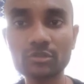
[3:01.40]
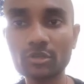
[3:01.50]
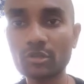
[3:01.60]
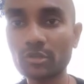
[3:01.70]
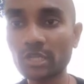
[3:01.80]
to
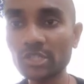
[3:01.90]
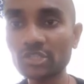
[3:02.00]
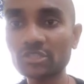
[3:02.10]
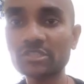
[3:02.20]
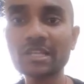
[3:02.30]
your
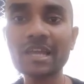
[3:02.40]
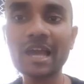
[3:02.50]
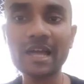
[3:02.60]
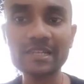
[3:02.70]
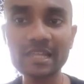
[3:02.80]
locations.
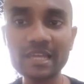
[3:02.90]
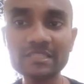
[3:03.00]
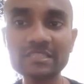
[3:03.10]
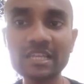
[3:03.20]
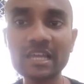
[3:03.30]
And
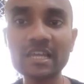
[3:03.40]
next,